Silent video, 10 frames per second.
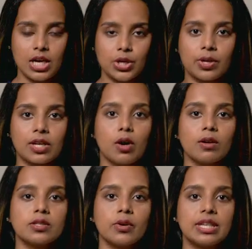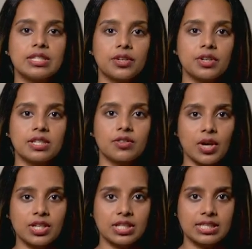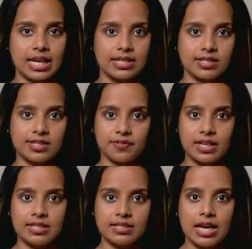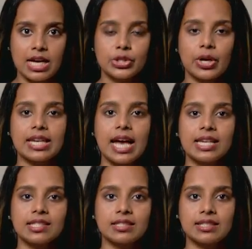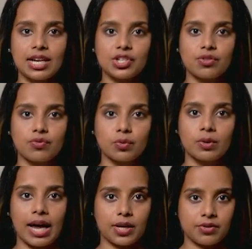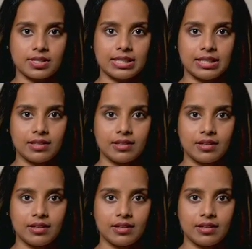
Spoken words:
You can also integrate threat intelligence feeds to enhance detection rule accuracy.